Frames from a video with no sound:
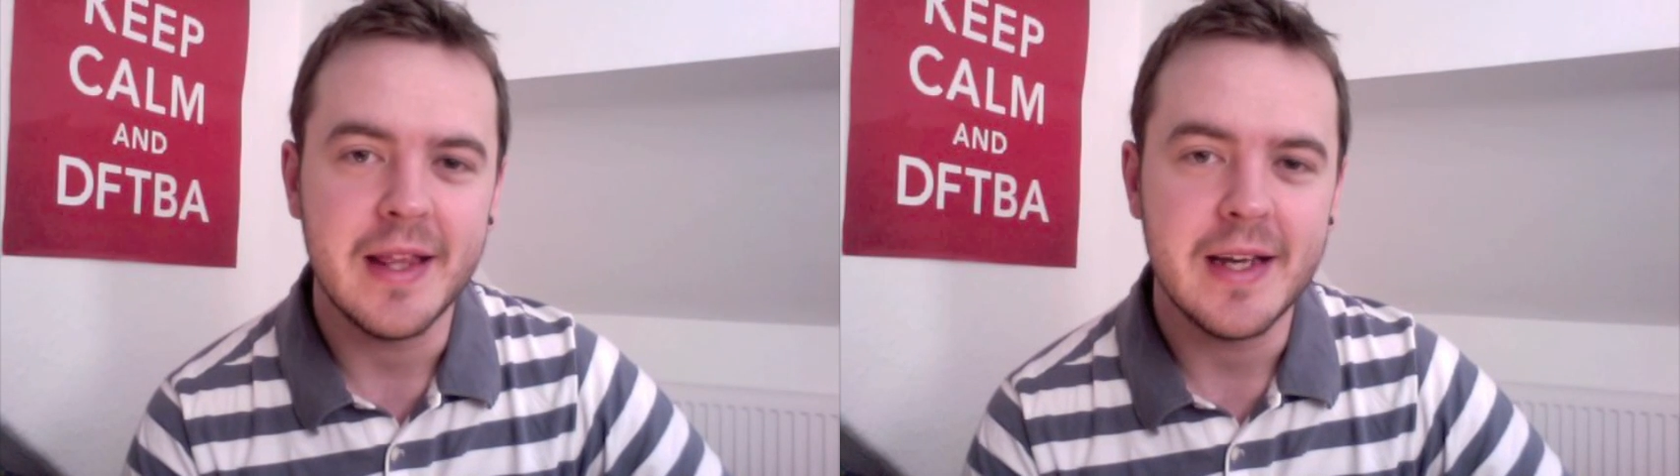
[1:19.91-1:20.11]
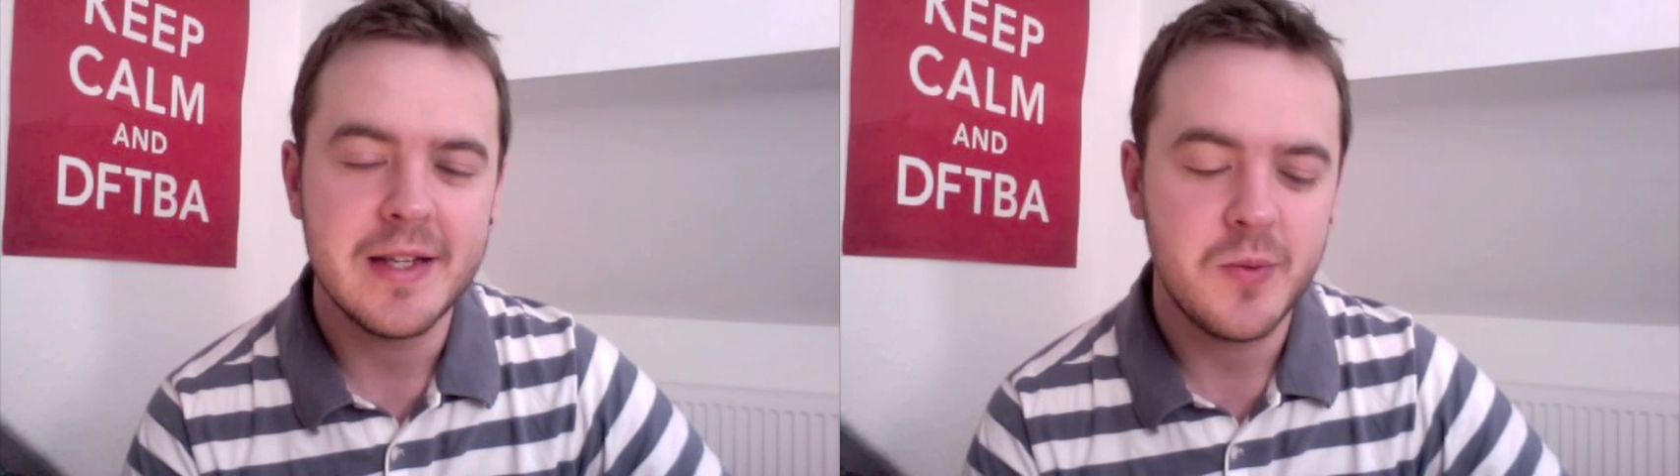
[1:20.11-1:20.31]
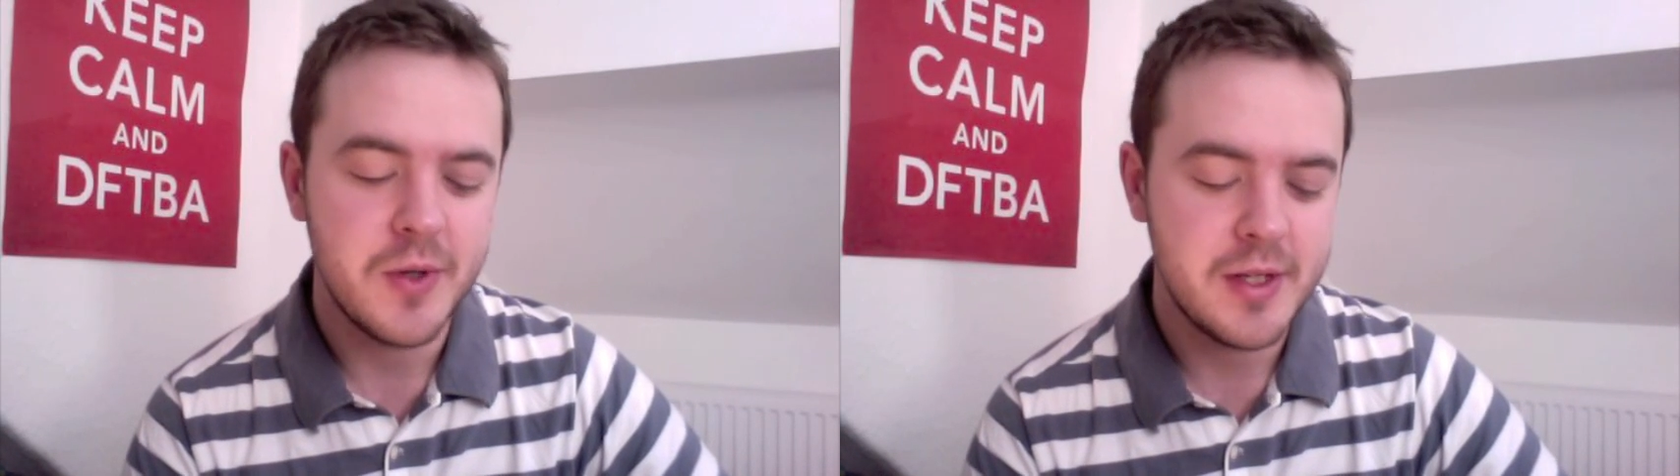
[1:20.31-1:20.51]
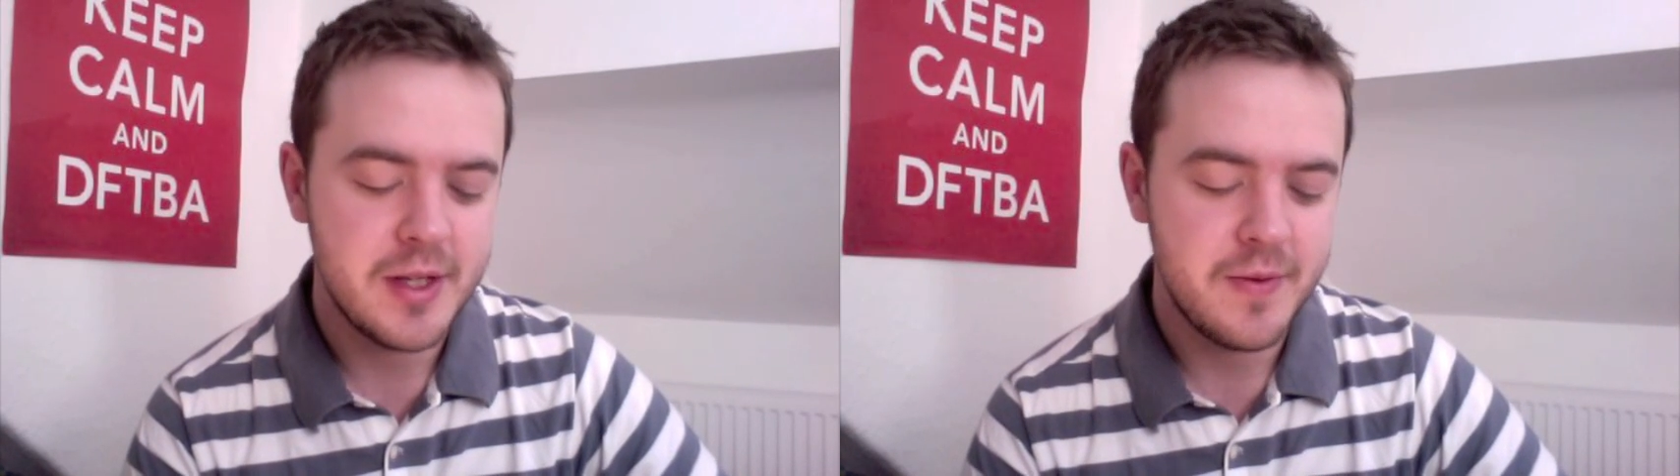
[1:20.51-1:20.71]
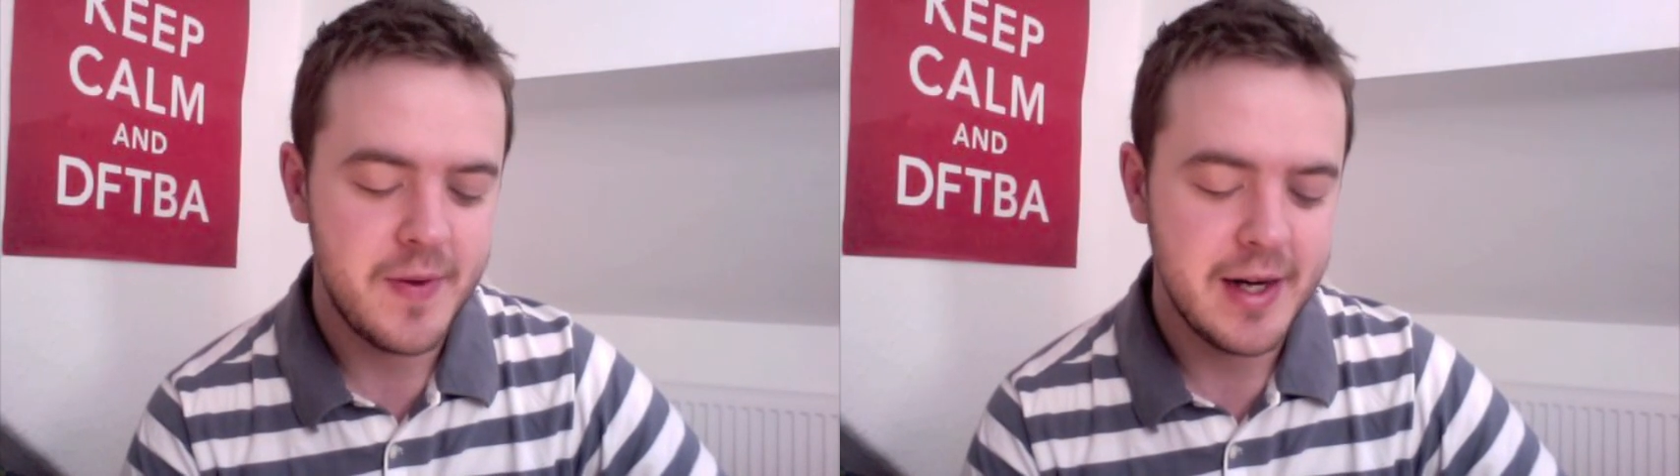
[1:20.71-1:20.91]
this was
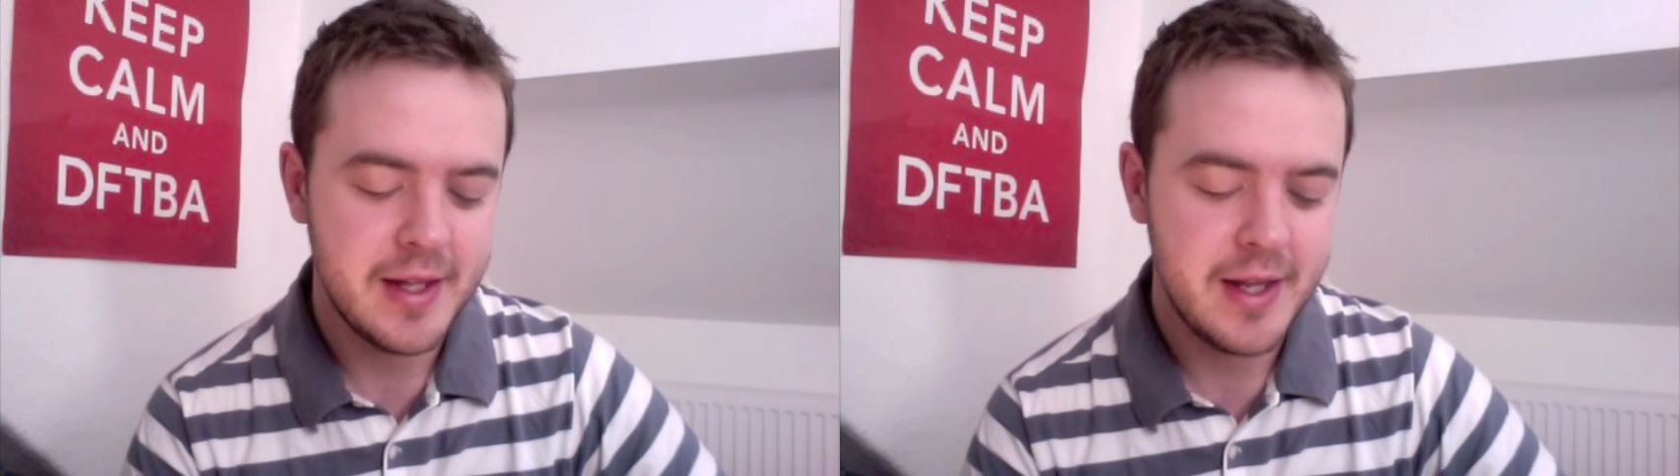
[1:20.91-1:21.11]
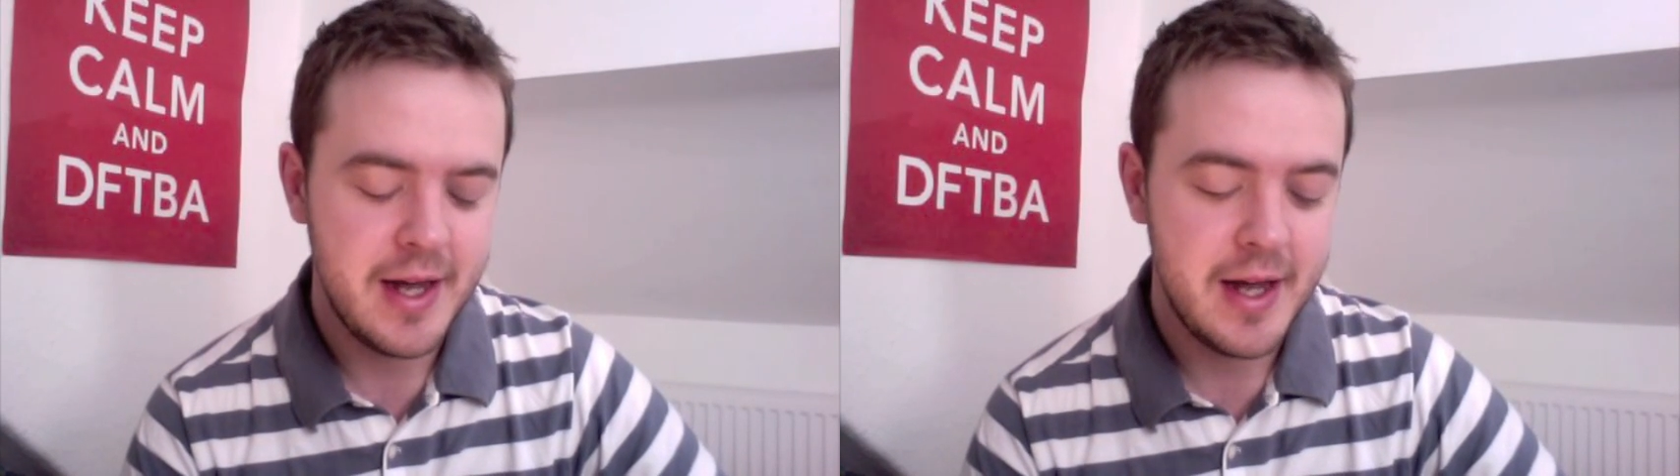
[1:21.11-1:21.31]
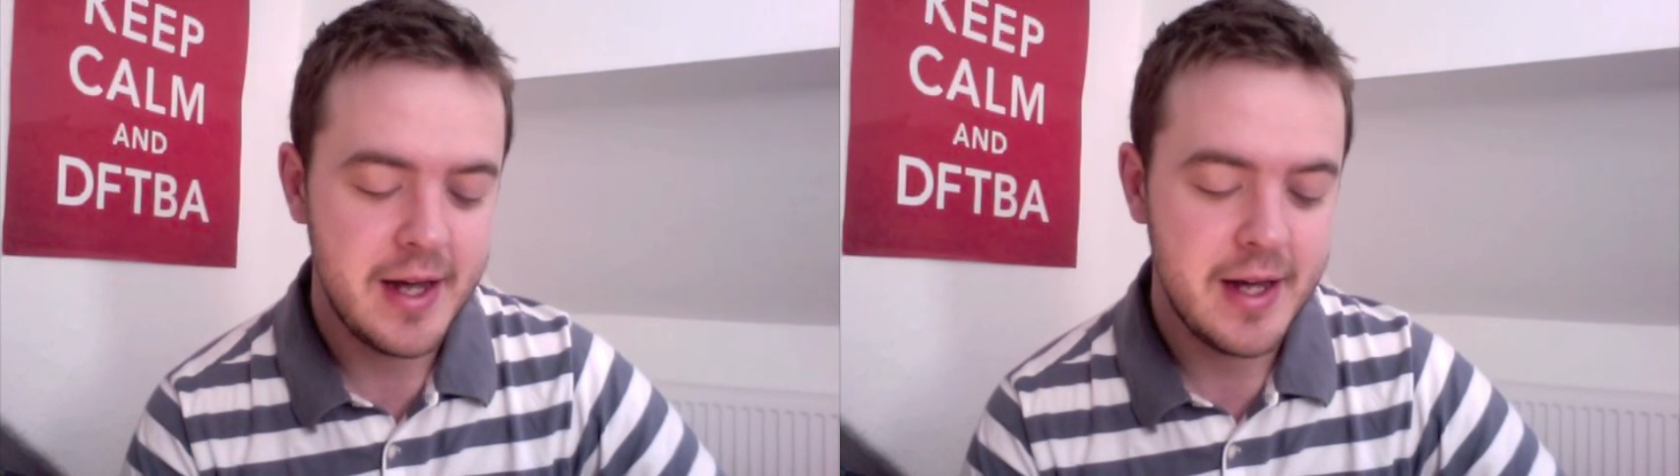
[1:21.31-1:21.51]
the fact that